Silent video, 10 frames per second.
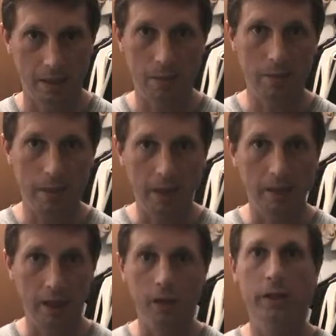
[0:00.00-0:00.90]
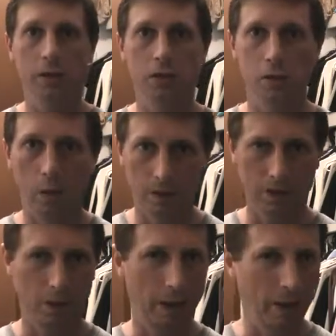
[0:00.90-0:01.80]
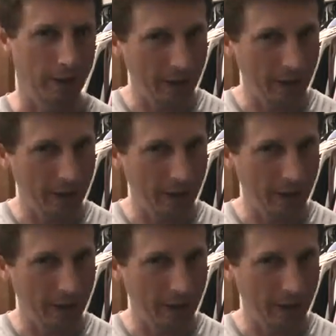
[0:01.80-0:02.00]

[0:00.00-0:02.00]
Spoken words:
that may mean yelling at you once in a while.